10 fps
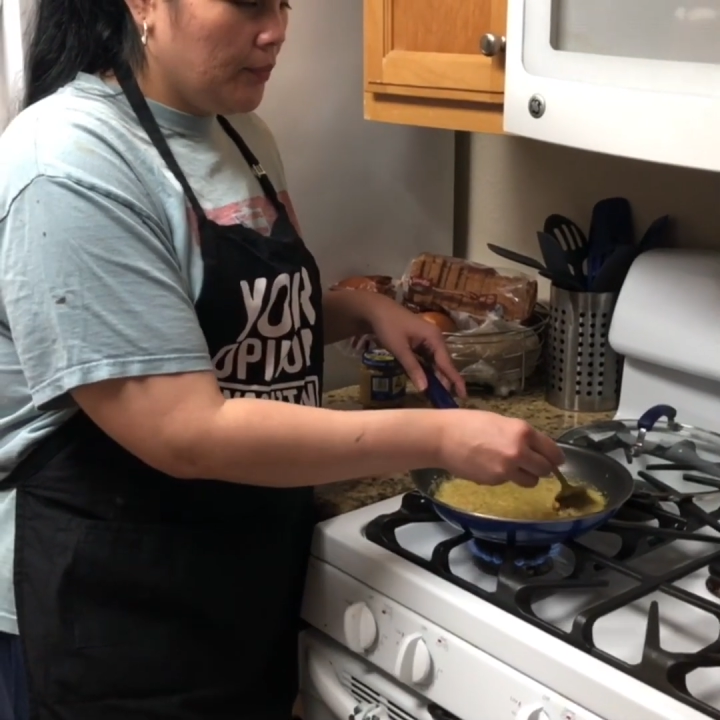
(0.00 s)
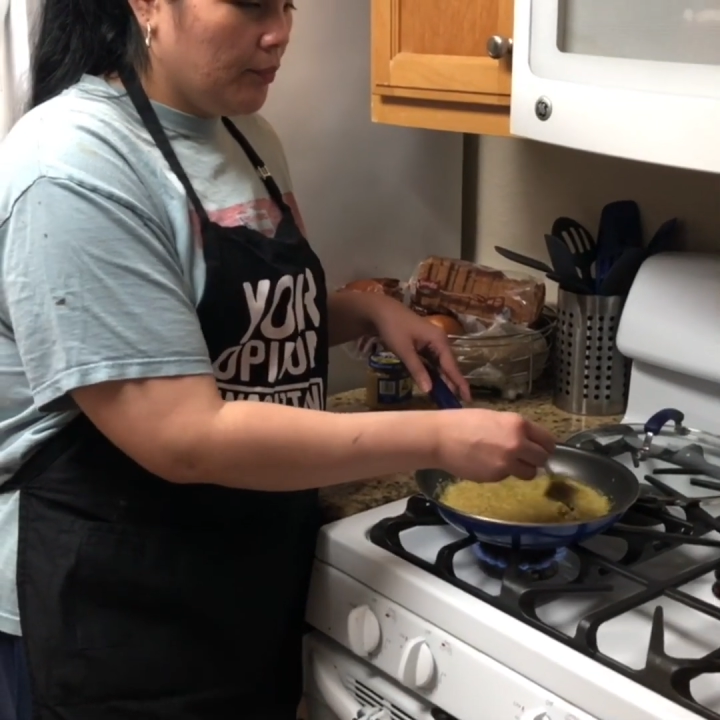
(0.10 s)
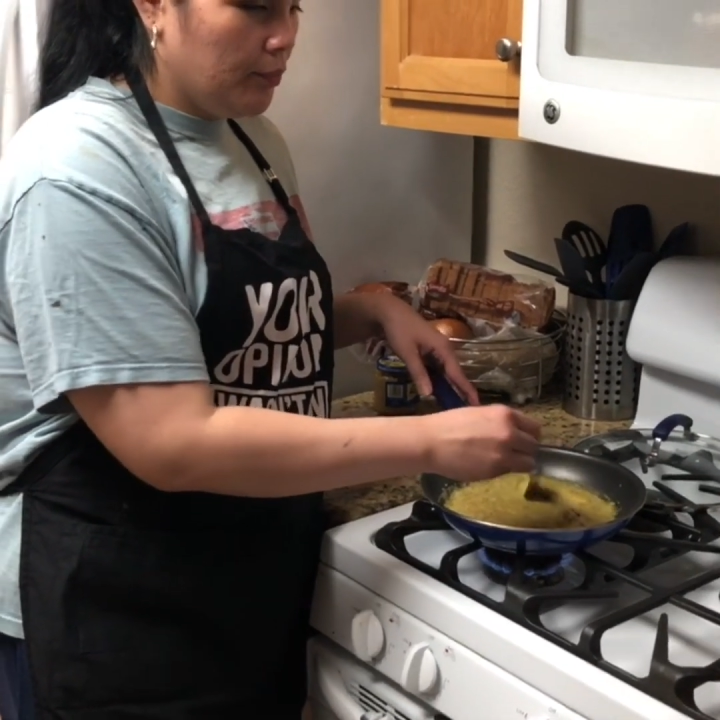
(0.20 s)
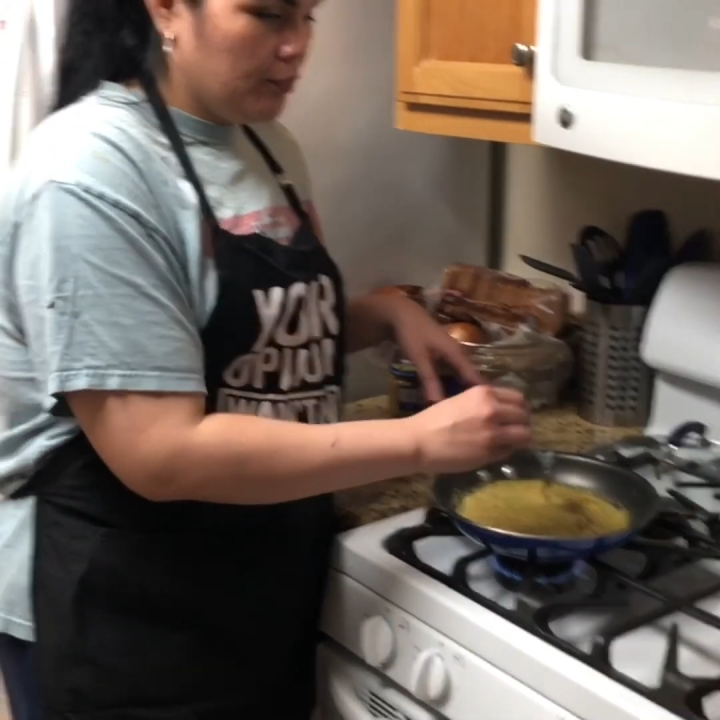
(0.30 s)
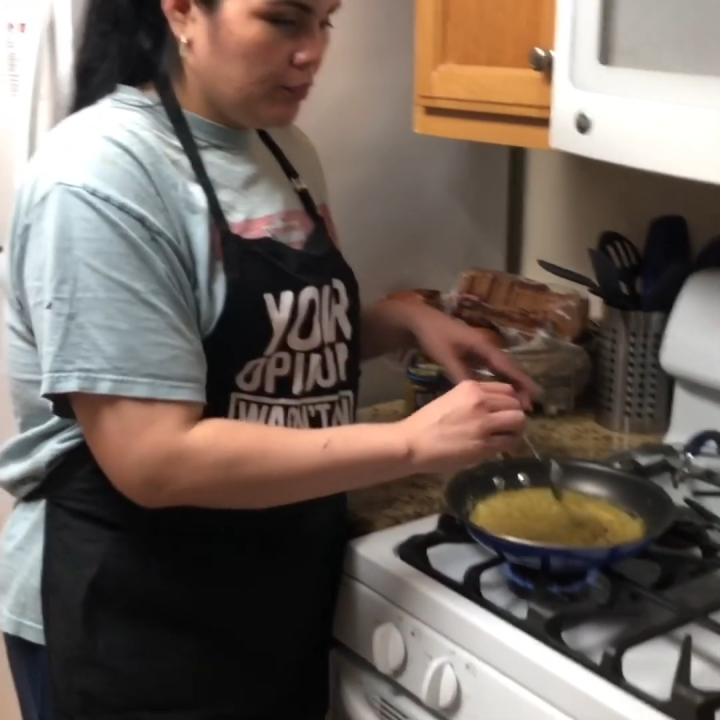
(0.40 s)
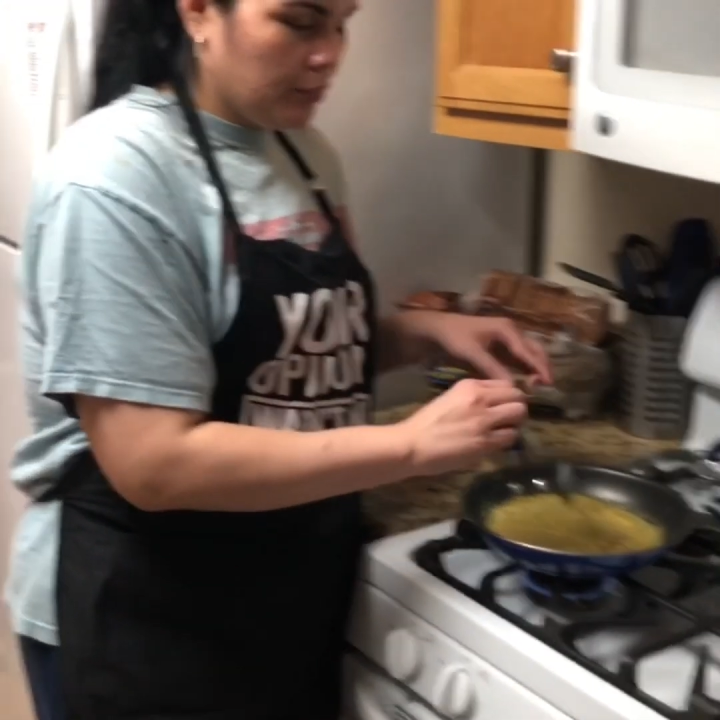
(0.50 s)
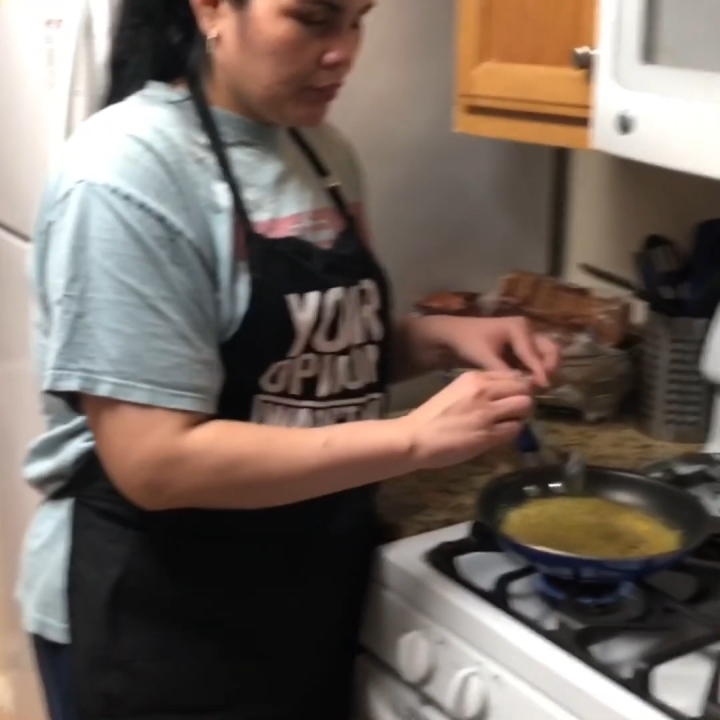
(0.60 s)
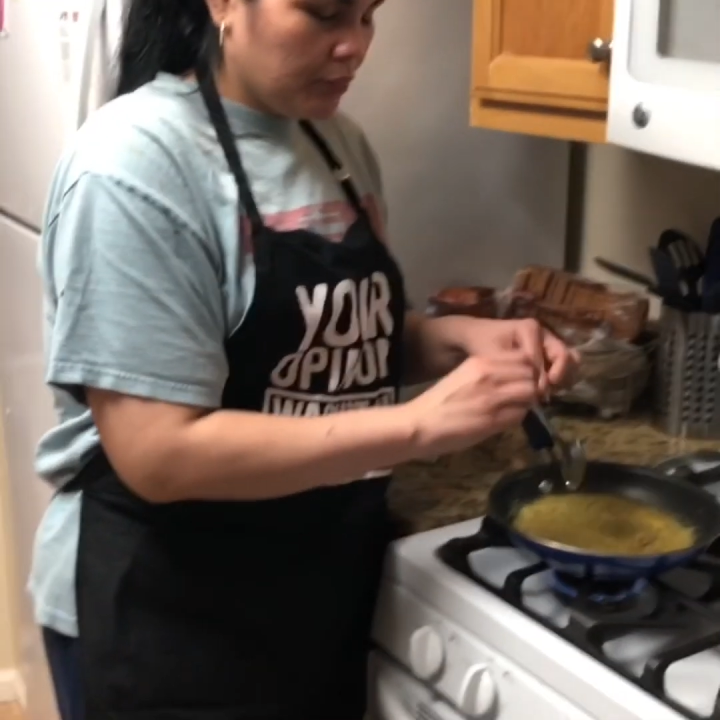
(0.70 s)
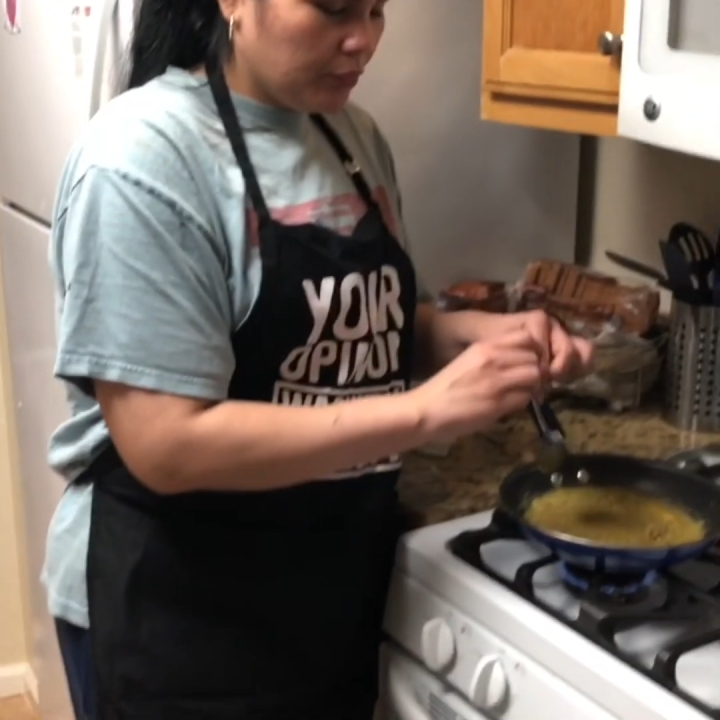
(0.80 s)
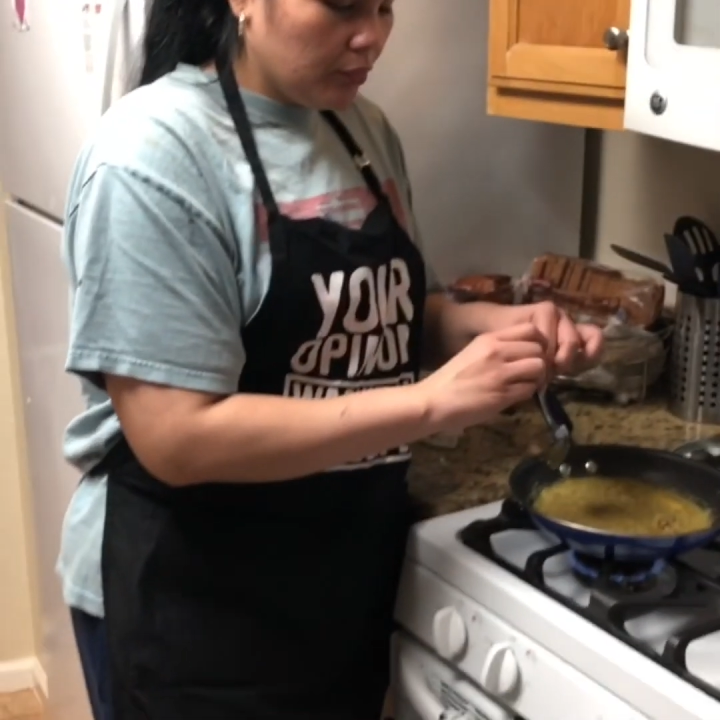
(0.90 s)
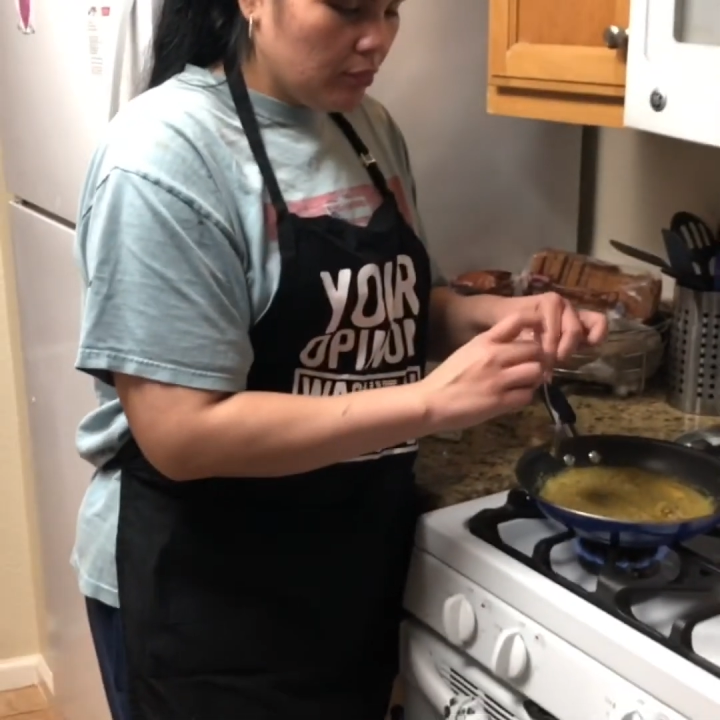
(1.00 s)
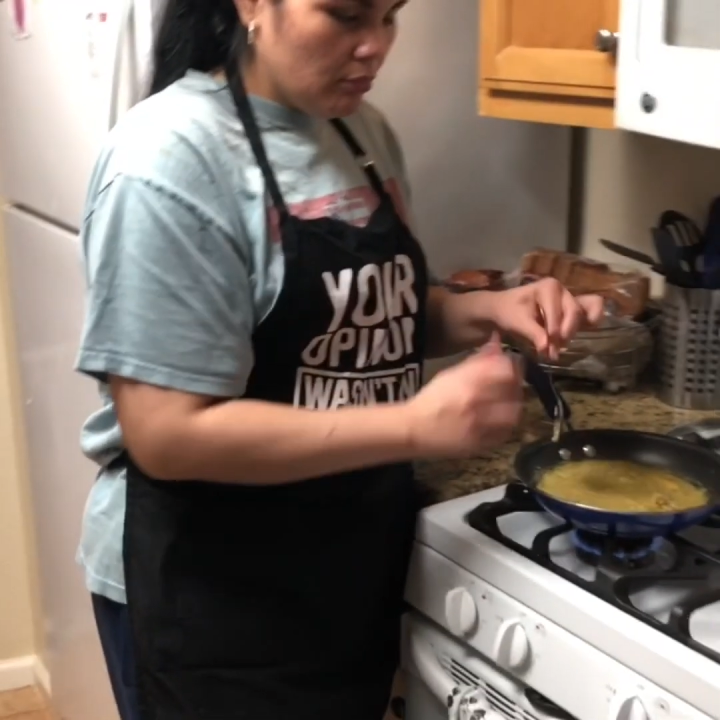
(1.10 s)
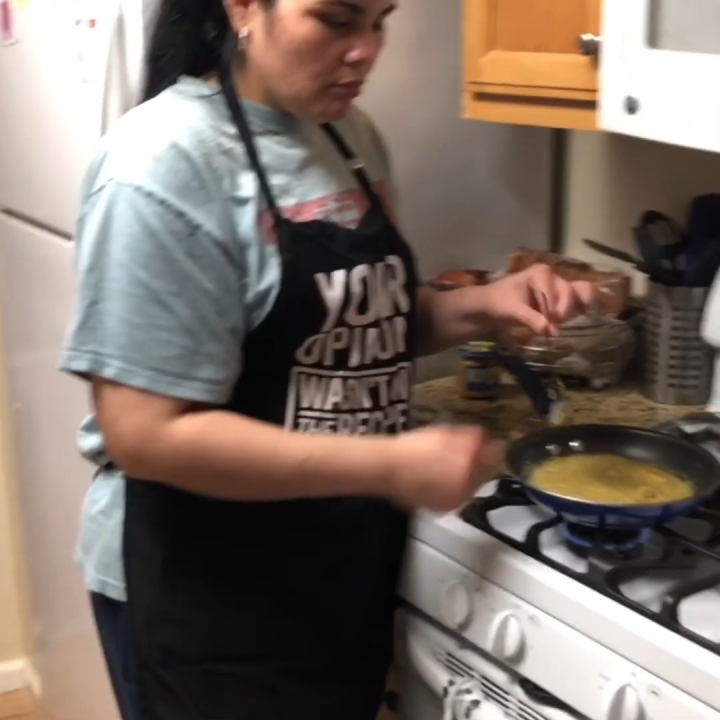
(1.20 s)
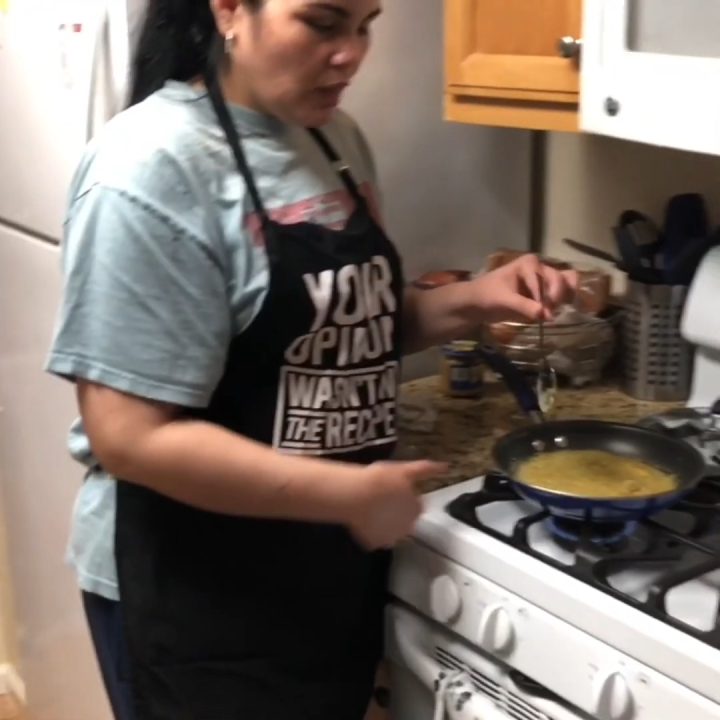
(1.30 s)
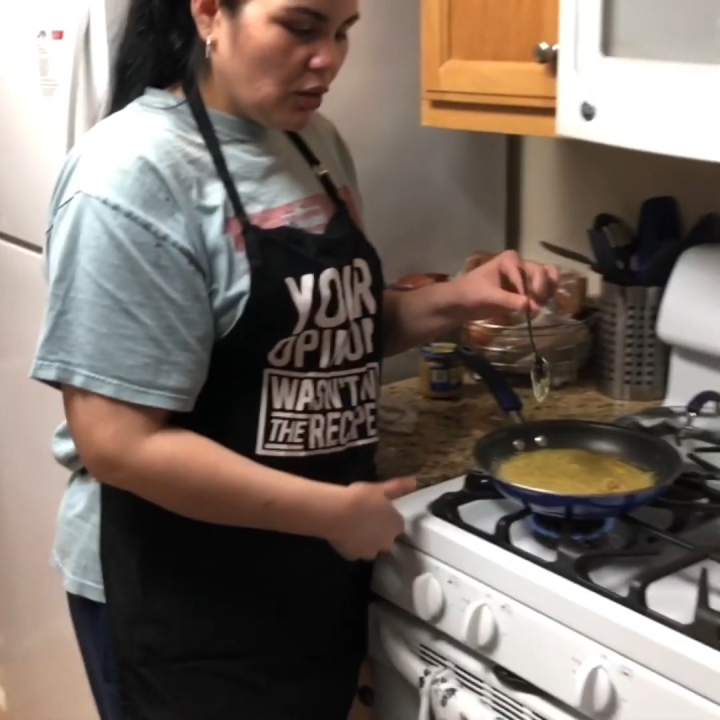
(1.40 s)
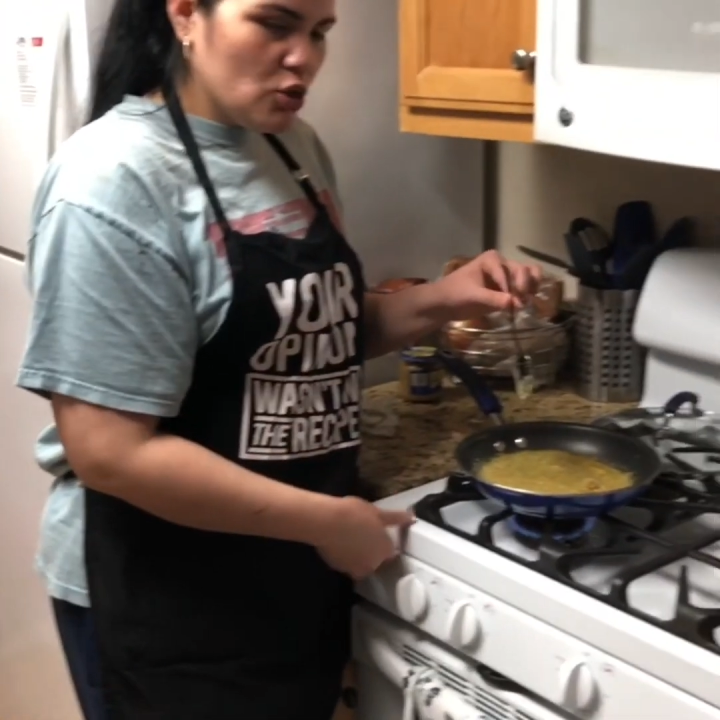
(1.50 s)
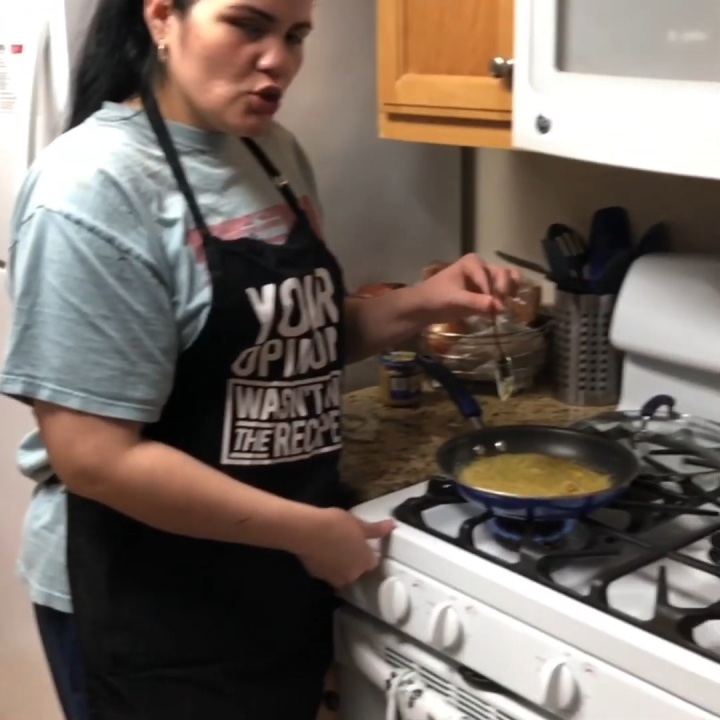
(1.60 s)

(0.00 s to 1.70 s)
Yeah. There's